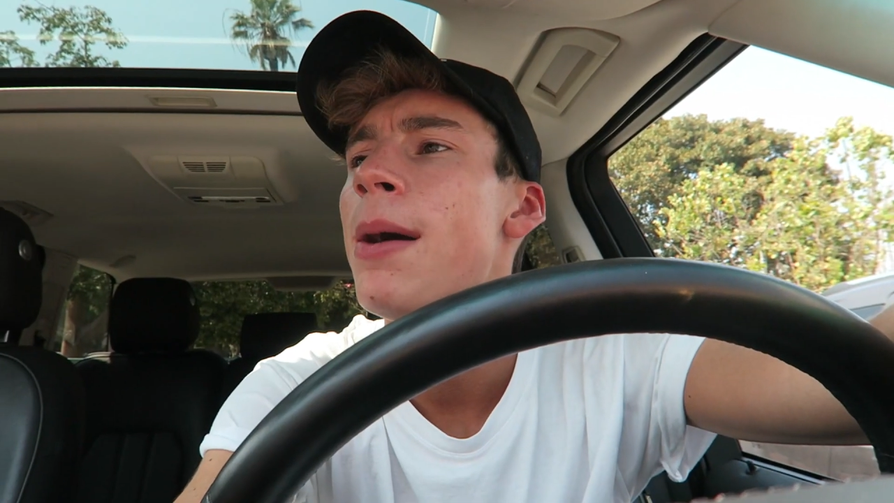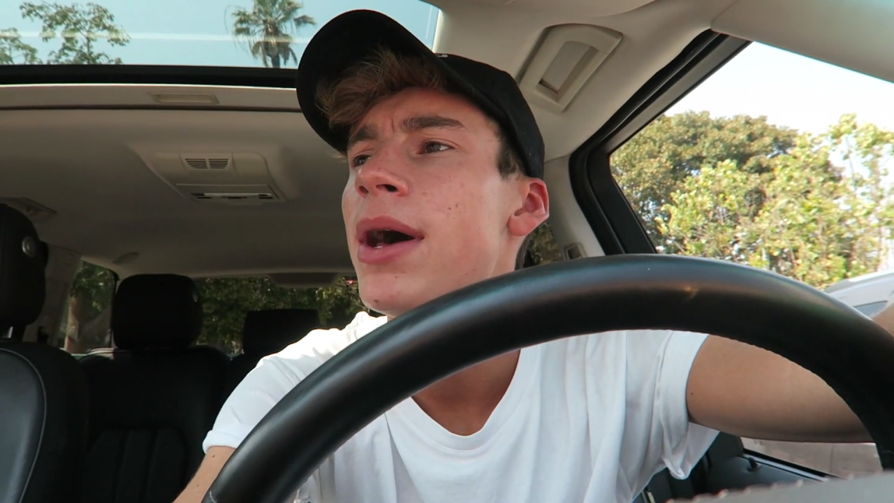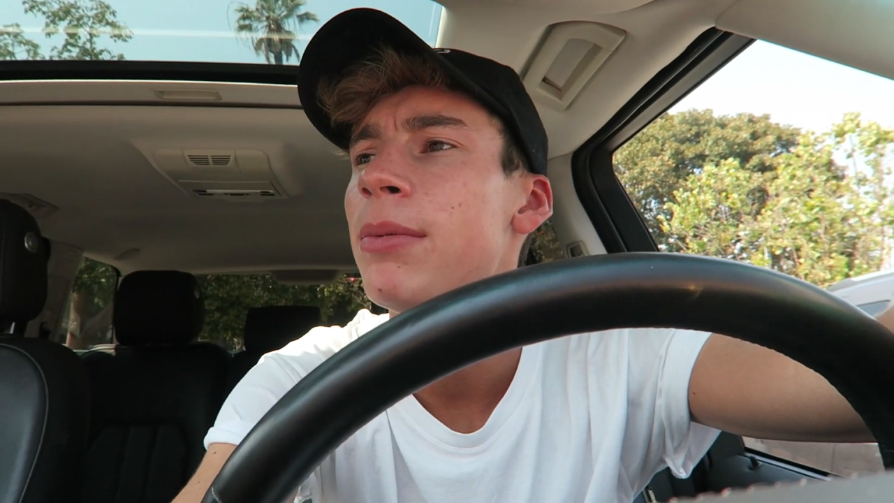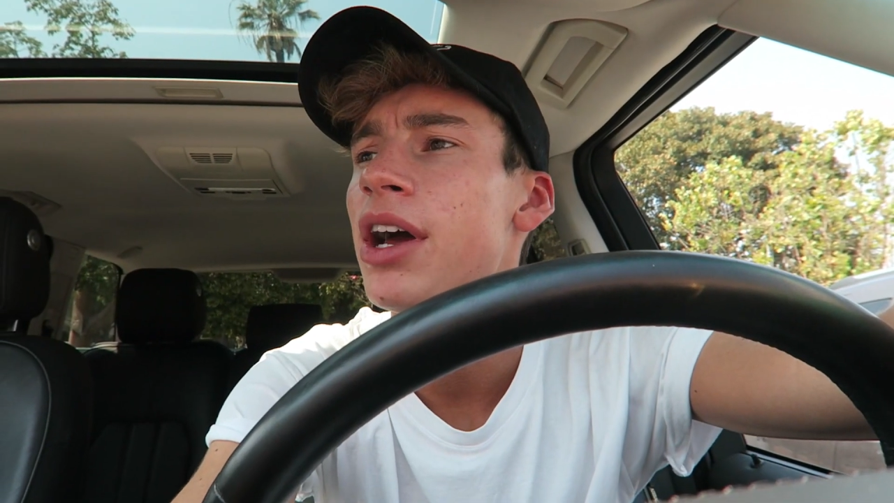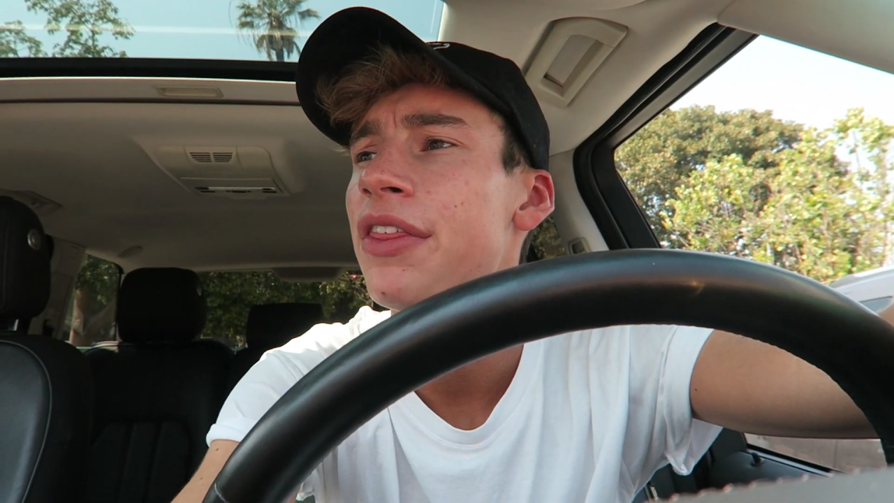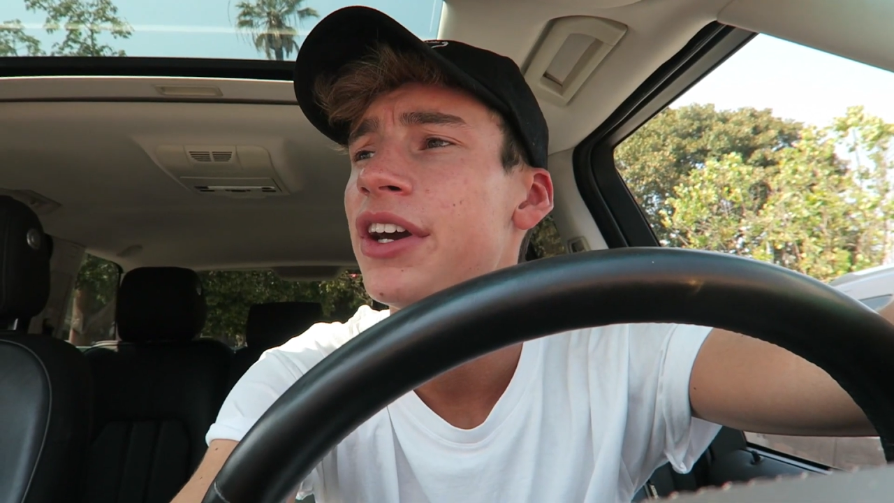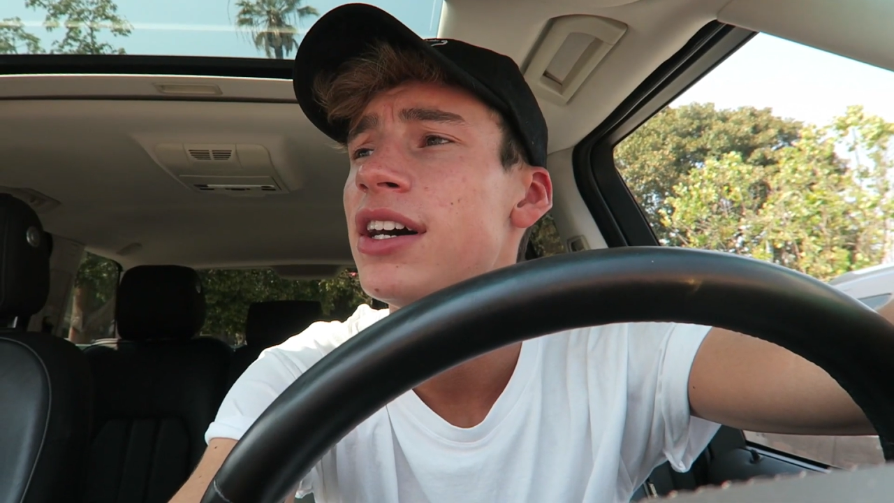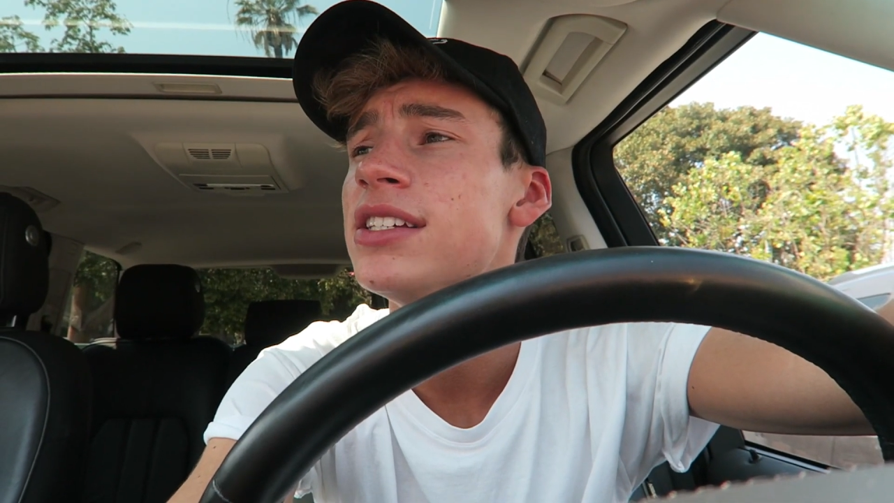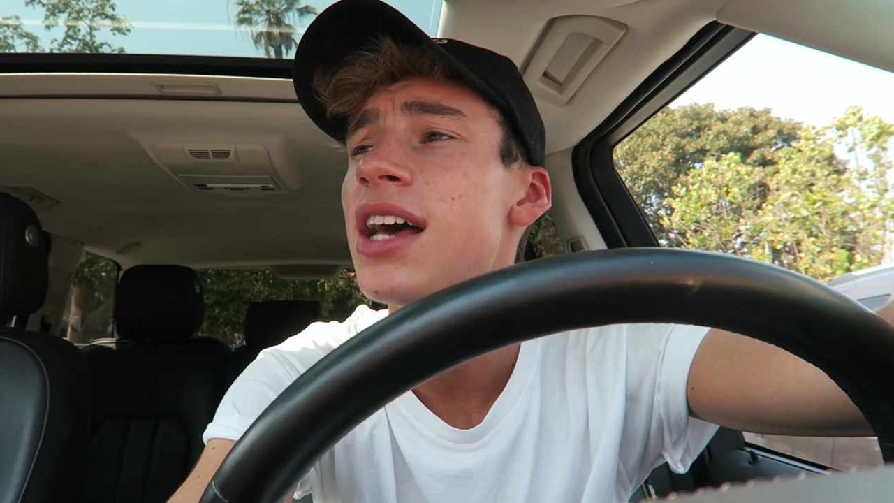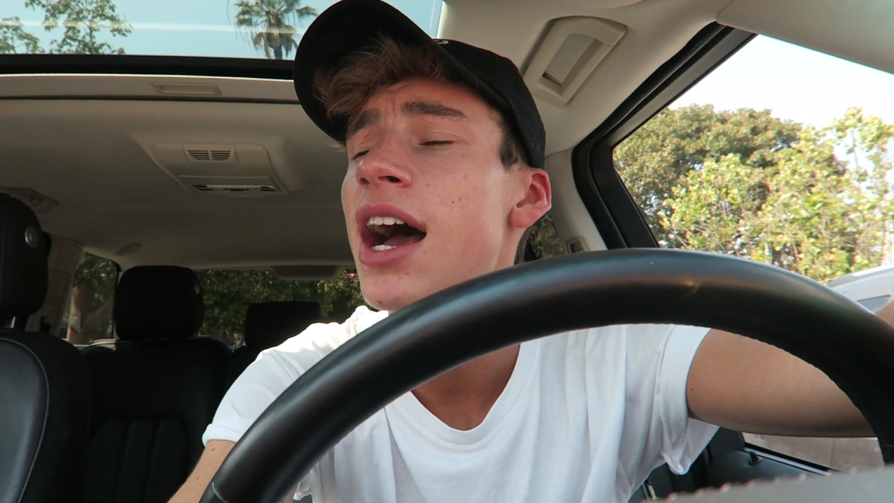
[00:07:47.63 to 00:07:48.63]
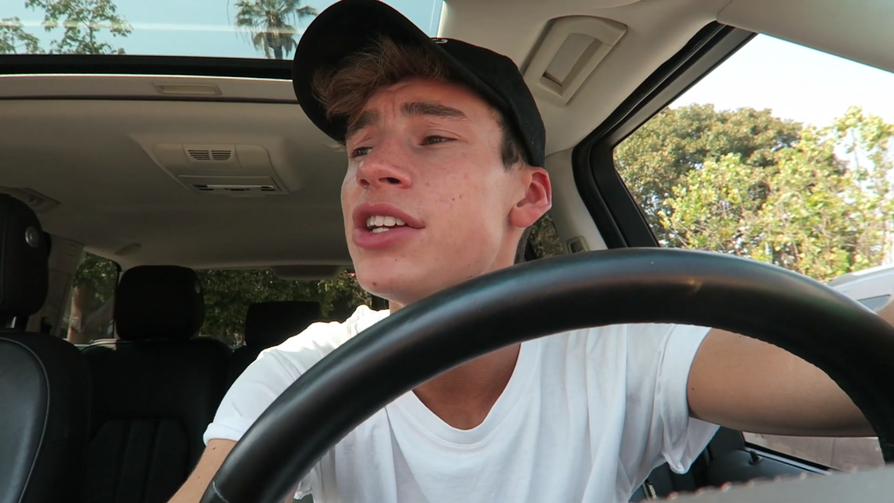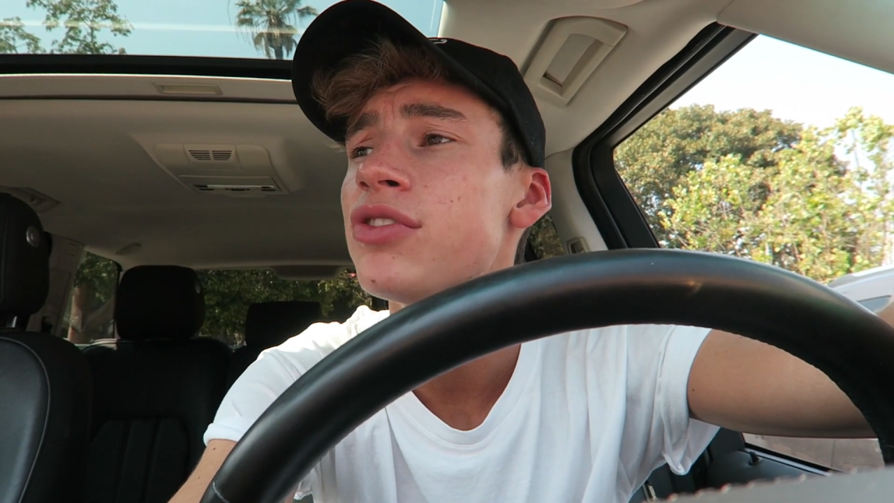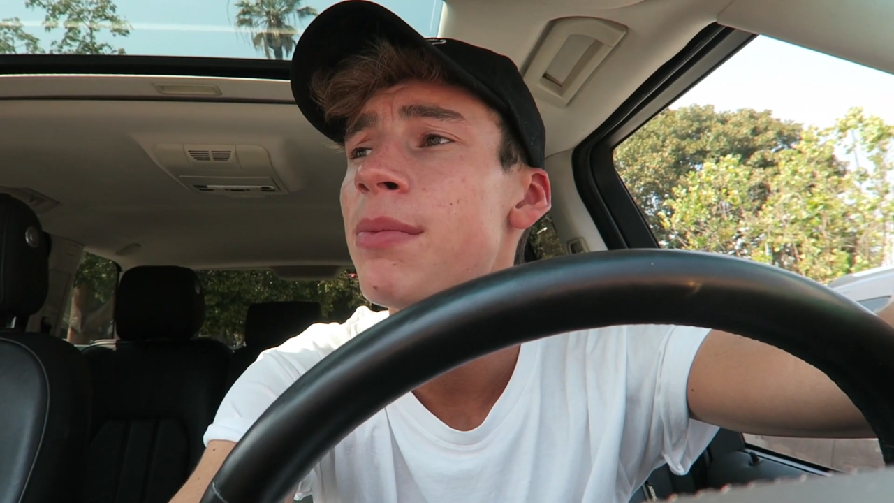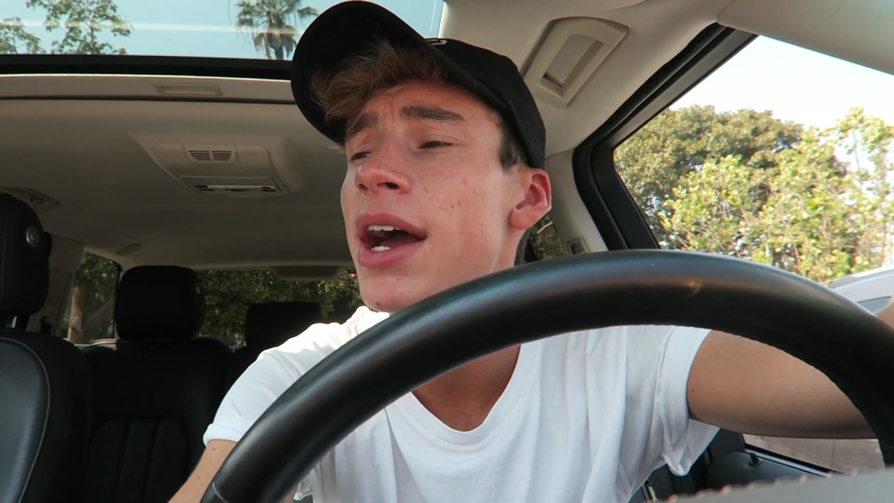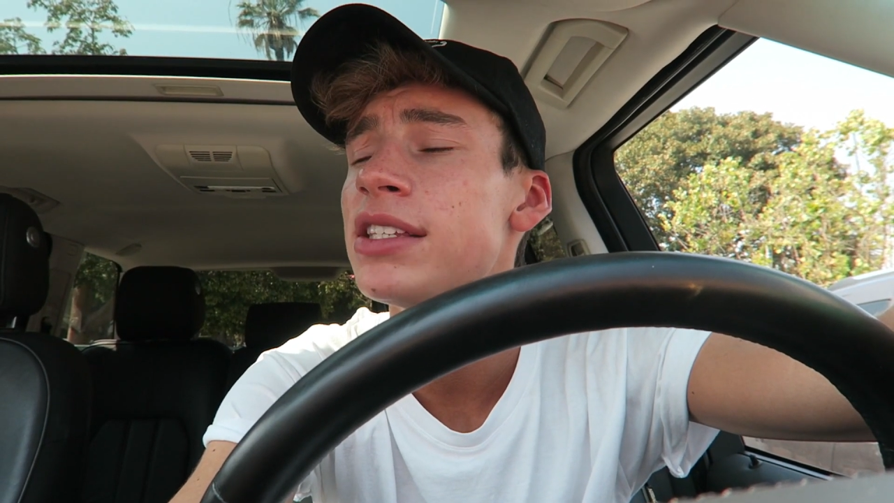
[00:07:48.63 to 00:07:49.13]
I'm out of breath because I
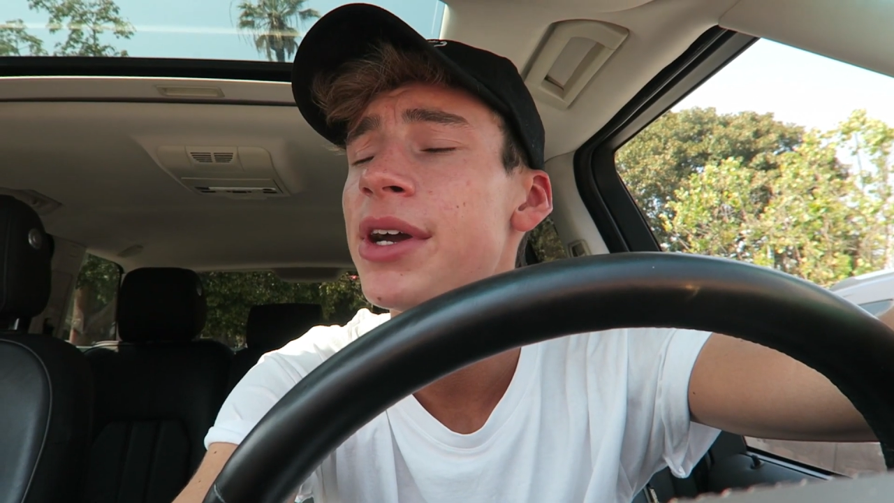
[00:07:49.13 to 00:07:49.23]
just ran back